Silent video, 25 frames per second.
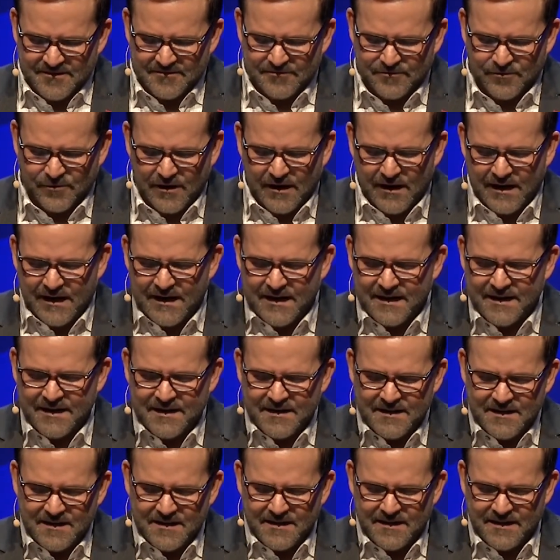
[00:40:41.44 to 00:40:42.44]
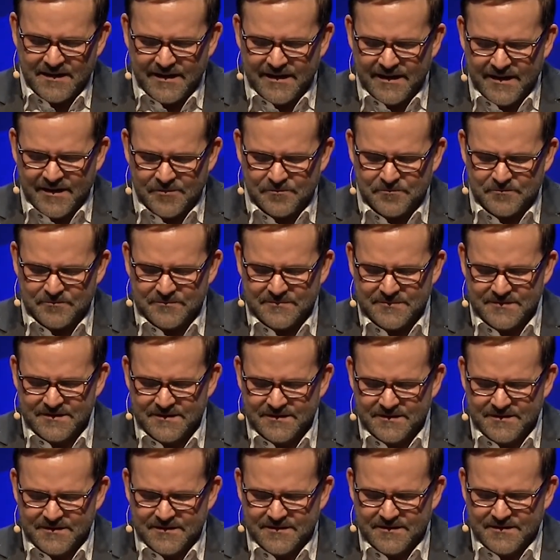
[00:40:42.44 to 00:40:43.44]
for I am
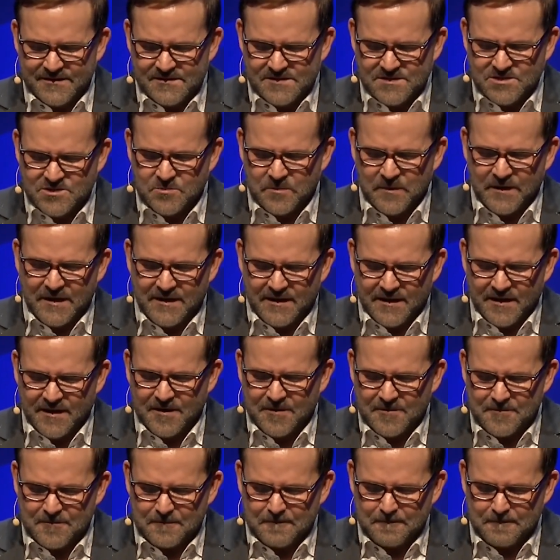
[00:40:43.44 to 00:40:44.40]
speaking.